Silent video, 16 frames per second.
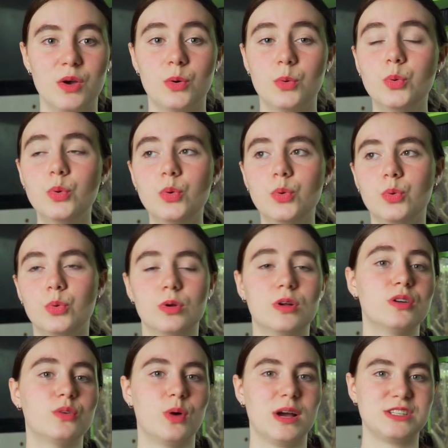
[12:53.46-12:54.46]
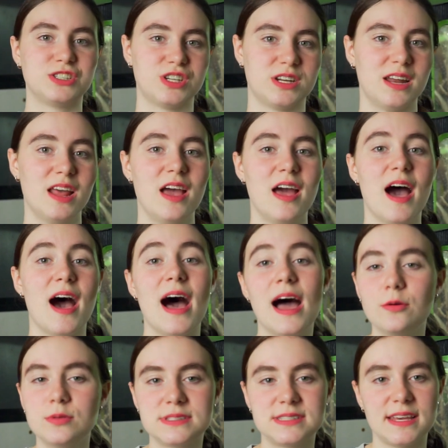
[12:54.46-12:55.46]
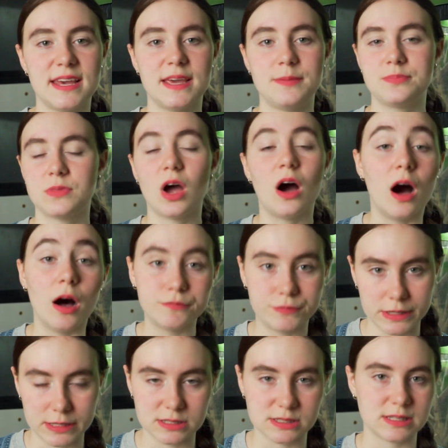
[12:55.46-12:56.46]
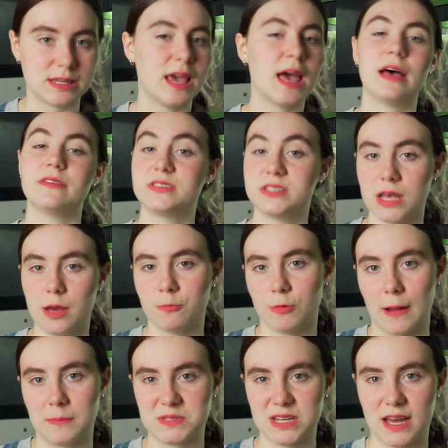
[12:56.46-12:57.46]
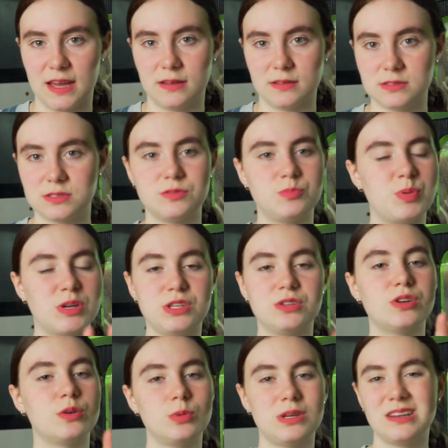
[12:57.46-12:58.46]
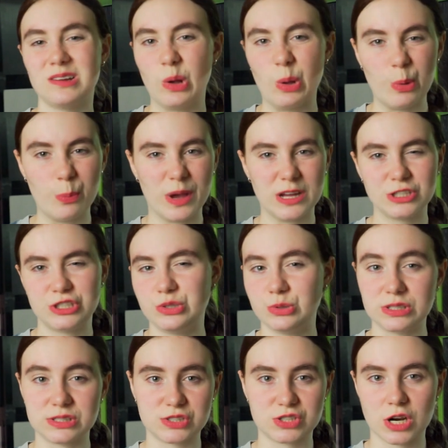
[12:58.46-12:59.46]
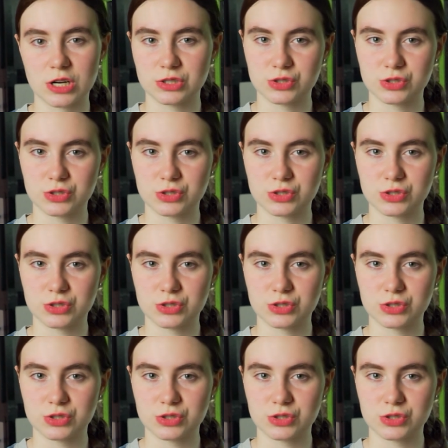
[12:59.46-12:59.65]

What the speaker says: Ooh, good question. I would say obviously have some reptiles, but you don't need a whole bunch. You can start